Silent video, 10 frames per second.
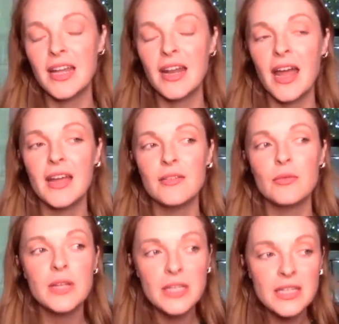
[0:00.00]
And I
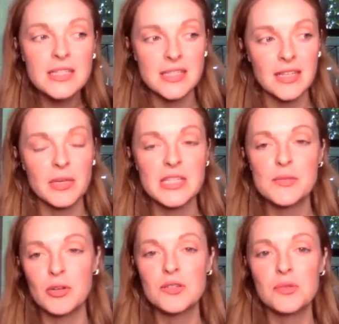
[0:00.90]
really see my
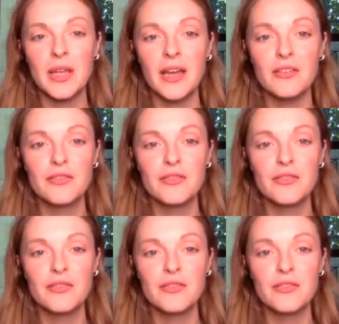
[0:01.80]
spiritual life